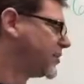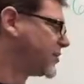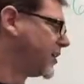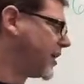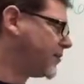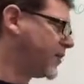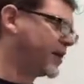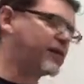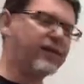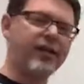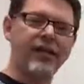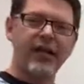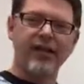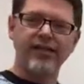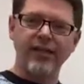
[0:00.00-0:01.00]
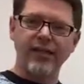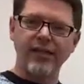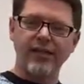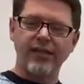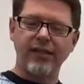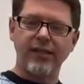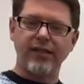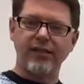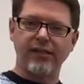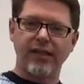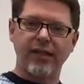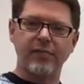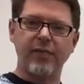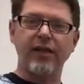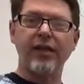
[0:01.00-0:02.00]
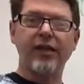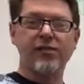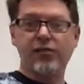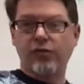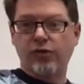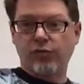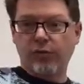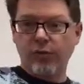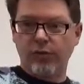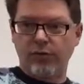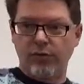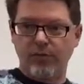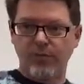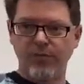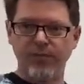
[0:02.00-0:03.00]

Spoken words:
so that makes it an identity statement. It's true.